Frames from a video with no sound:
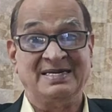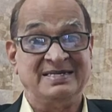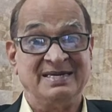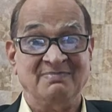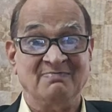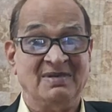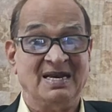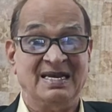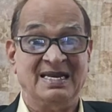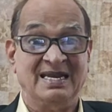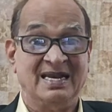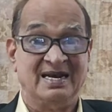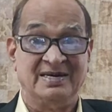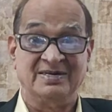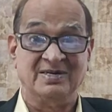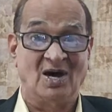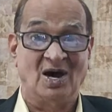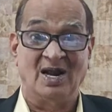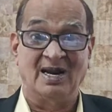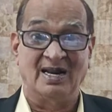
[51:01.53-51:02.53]

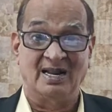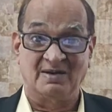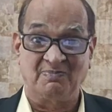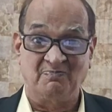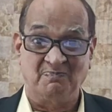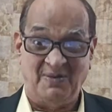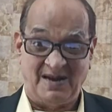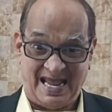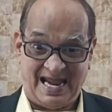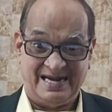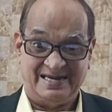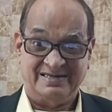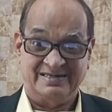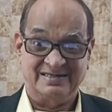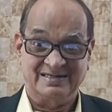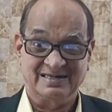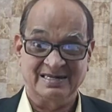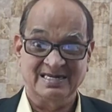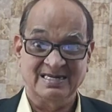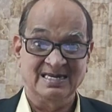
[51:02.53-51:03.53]
multi-million dollar
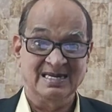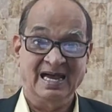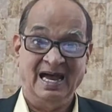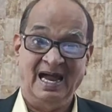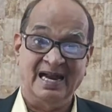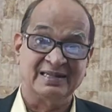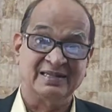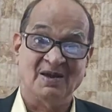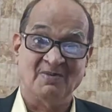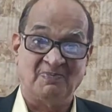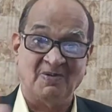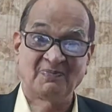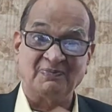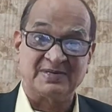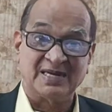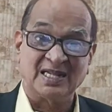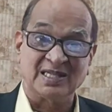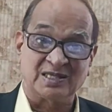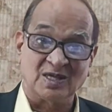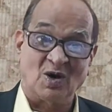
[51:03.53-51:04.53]
plant and the
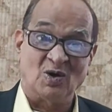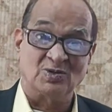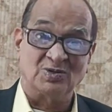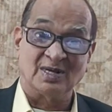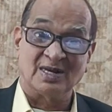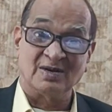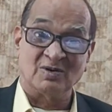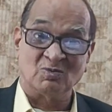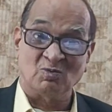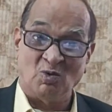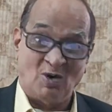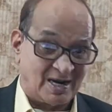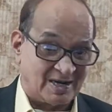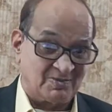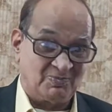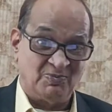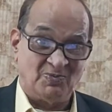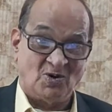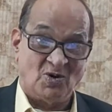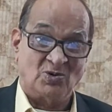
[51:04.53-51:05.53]
50,000
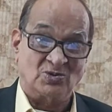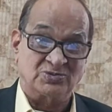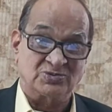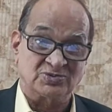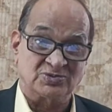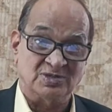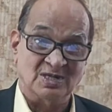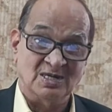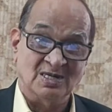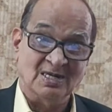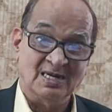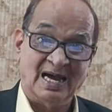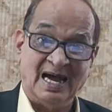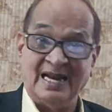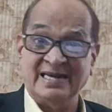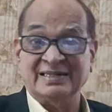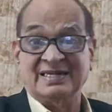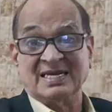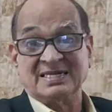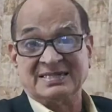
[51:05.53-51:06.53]
workforce
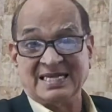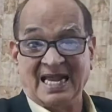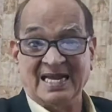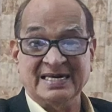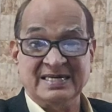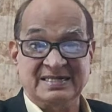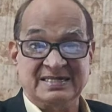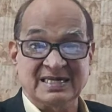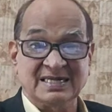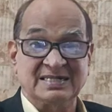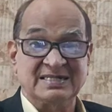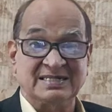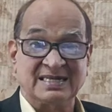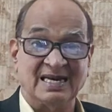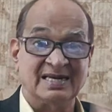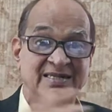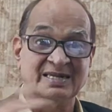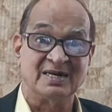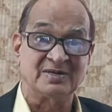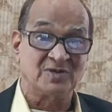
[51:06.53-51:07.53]
and the
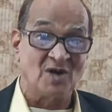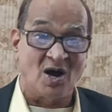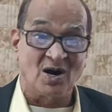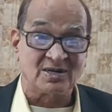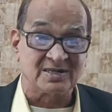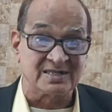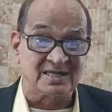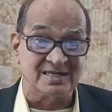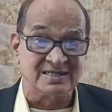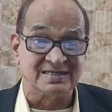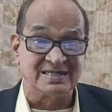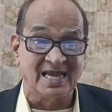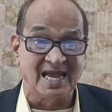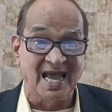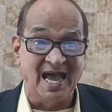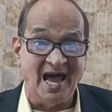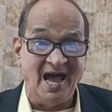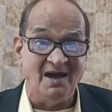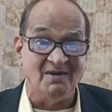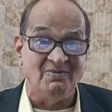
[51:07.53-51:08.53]
scientists and the doctors
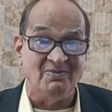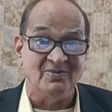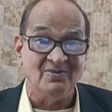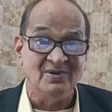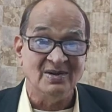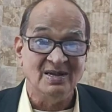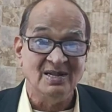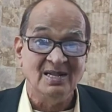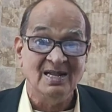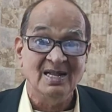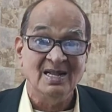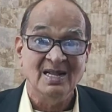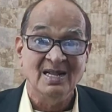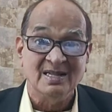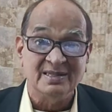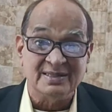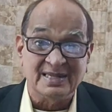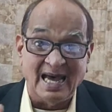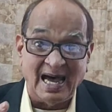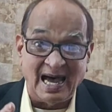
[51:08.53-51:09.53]
they have.
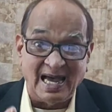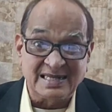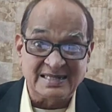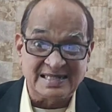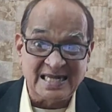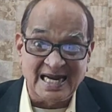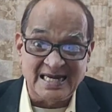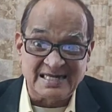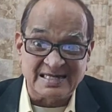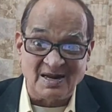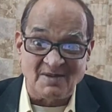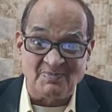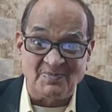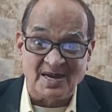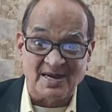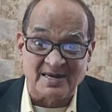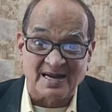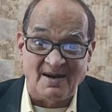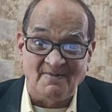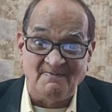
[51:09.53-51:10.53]
The asset
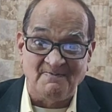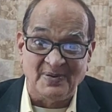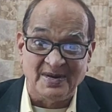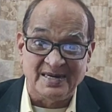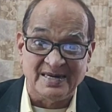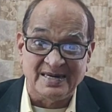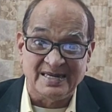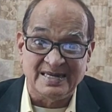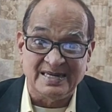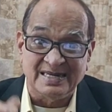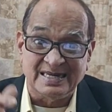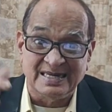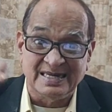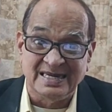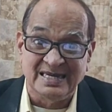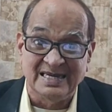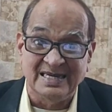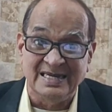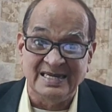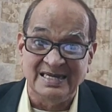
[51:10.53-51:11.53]
of the company
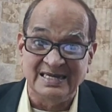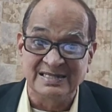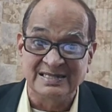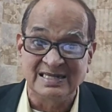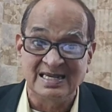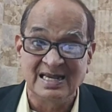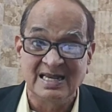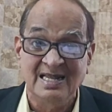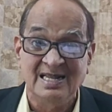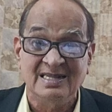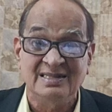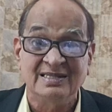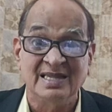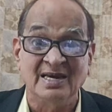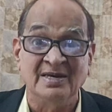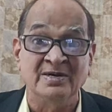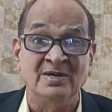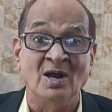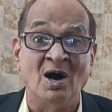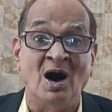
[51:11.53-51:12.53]
is
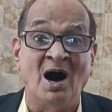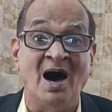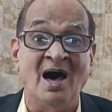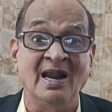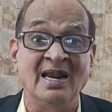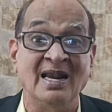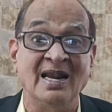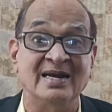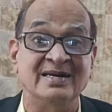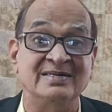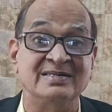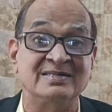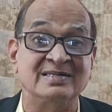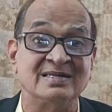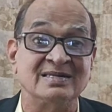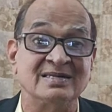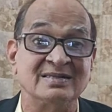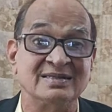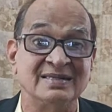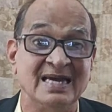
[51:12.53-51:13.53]
the
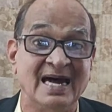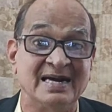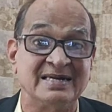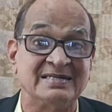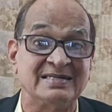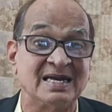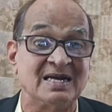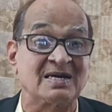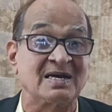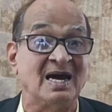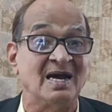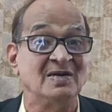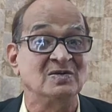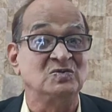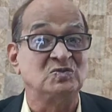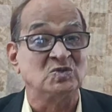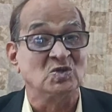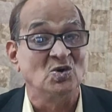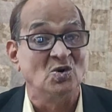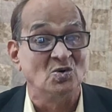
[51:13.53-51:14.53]
knowledge that a
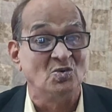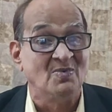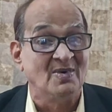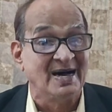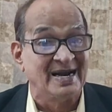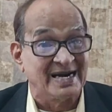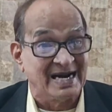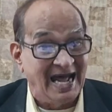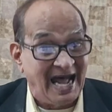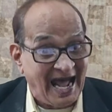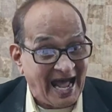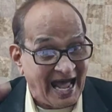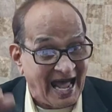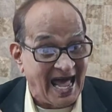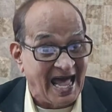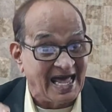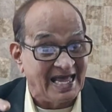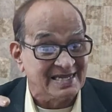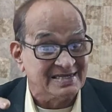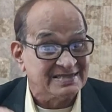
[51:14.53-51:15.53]
consumer
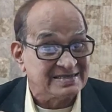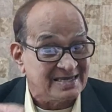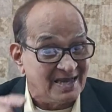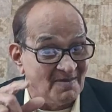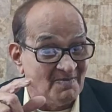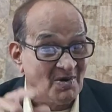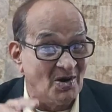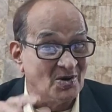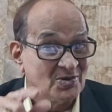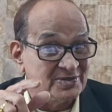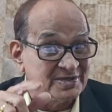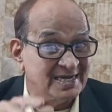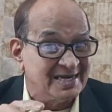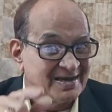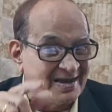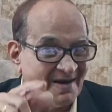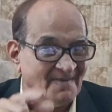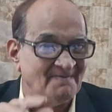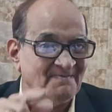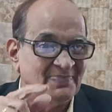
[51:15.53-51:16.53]
has about
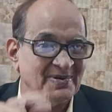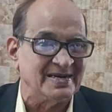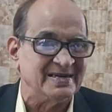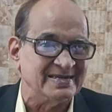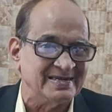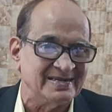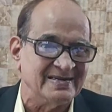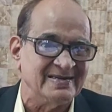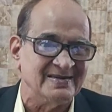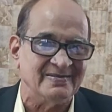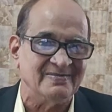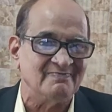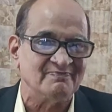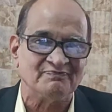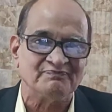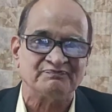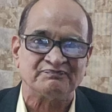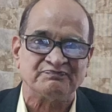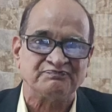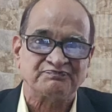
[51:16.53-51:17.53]
the company.
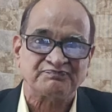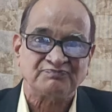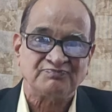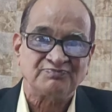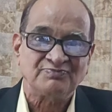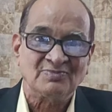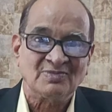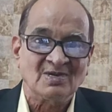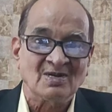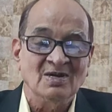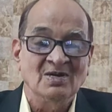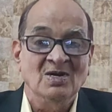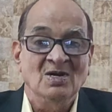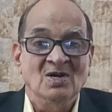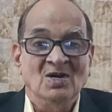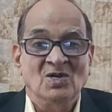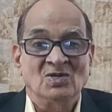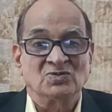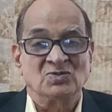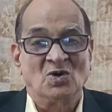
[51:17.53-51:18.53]

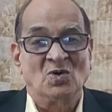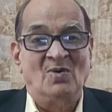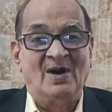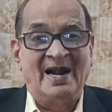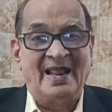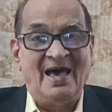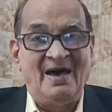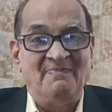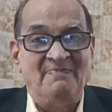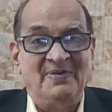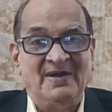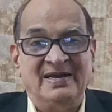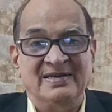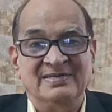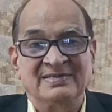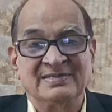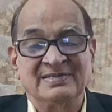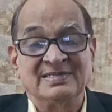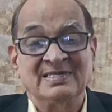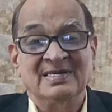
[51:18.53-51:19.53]
So what
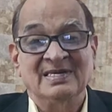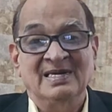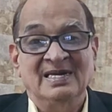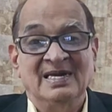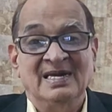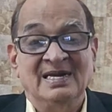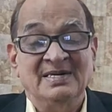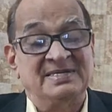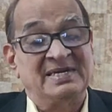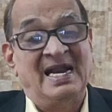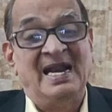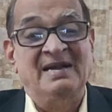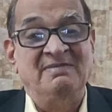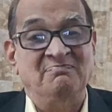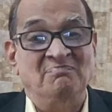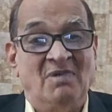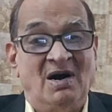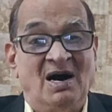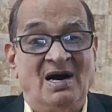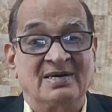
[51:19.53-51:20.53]
happens?
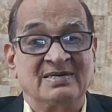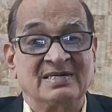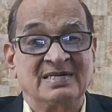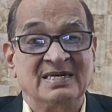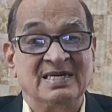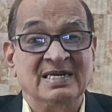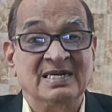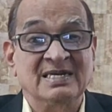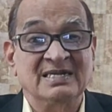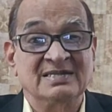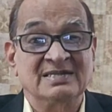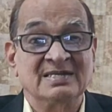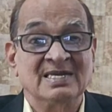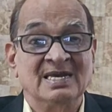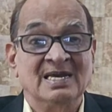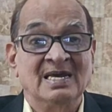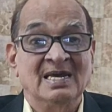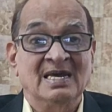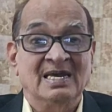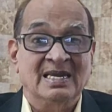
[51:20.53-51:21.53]
Trademark is
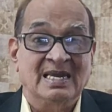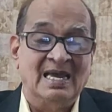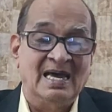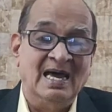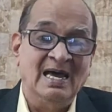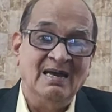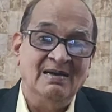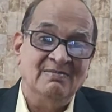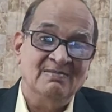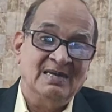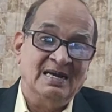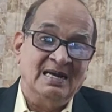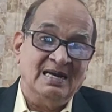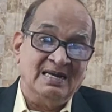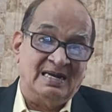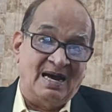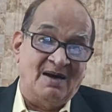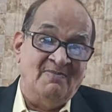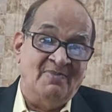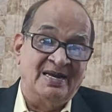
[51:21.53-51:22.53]
a
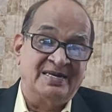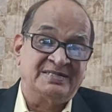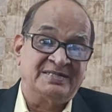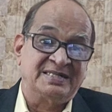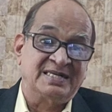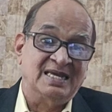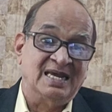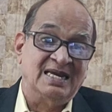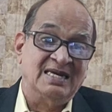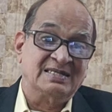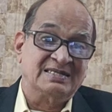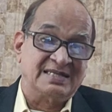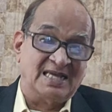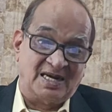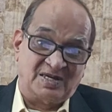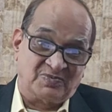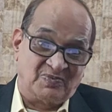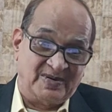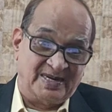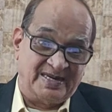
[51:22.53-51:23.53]
commercial
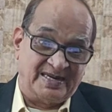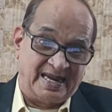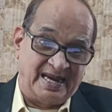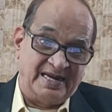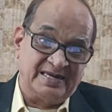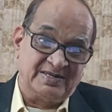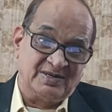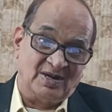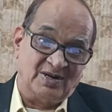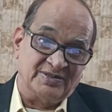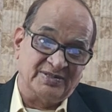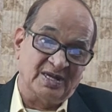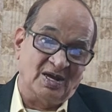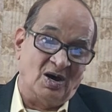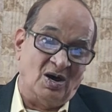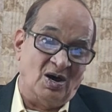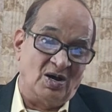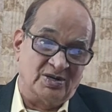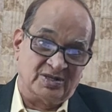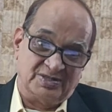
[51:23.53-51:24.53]
certificate on
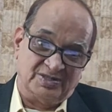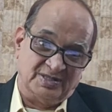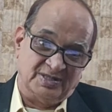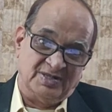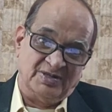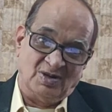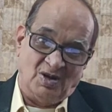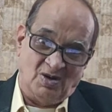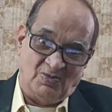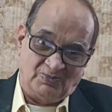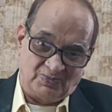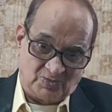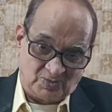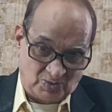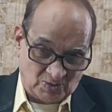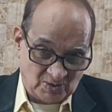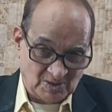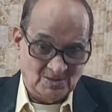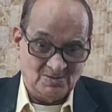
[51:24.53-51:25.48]
the origin of